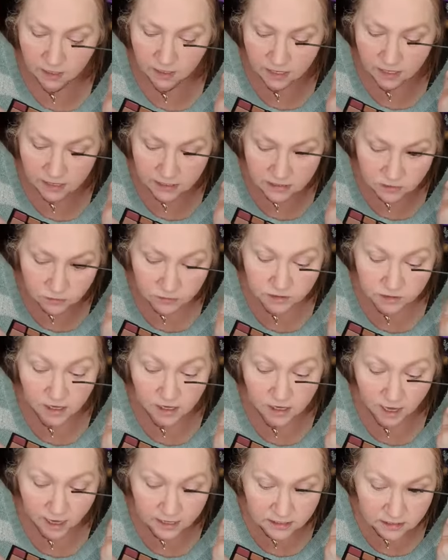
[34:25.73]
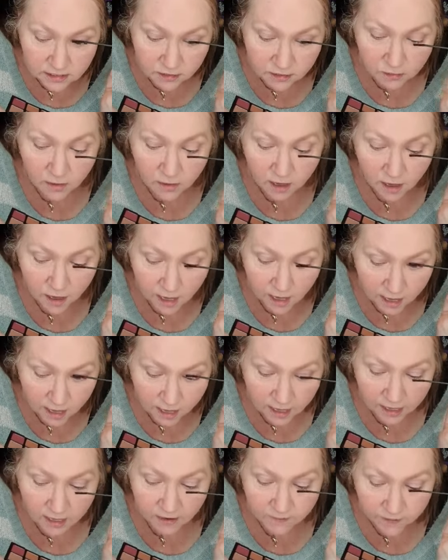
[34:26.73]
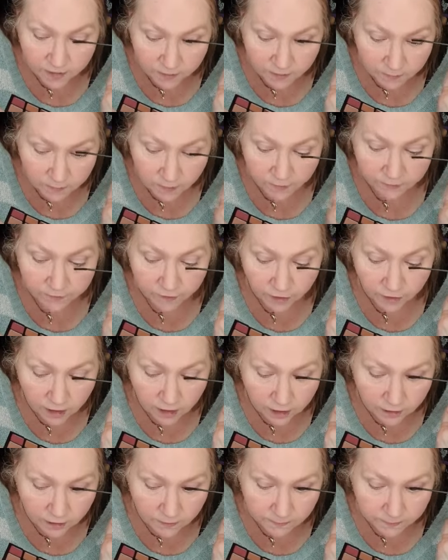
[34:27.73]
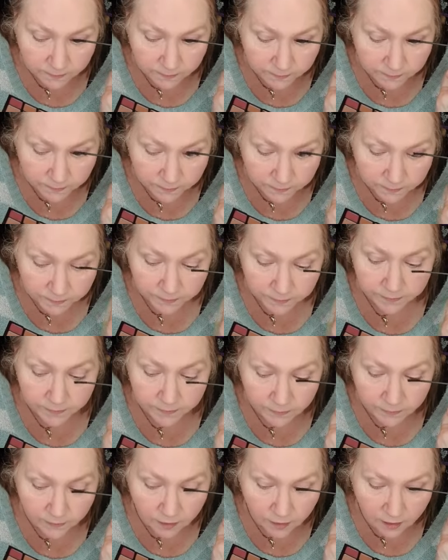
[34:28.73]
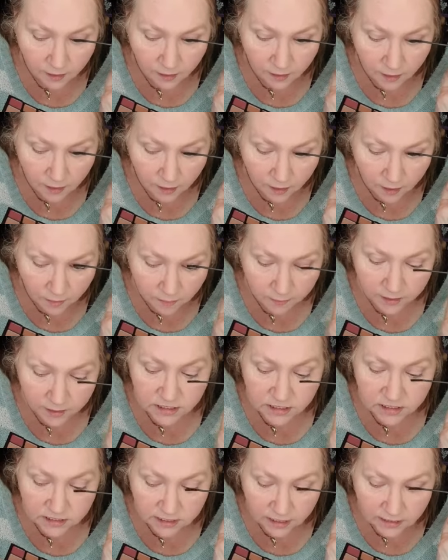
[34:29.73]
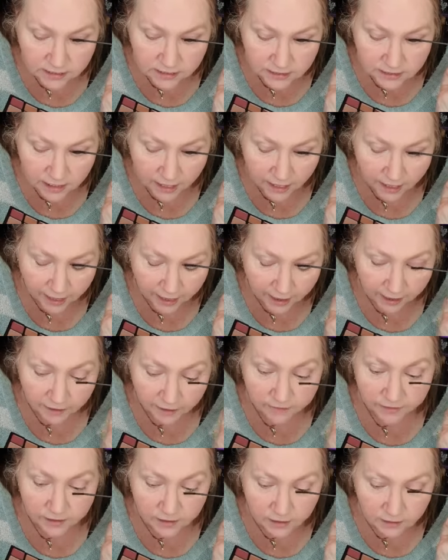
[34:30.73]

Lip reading: and it's also going to give them volume, but it doesn't have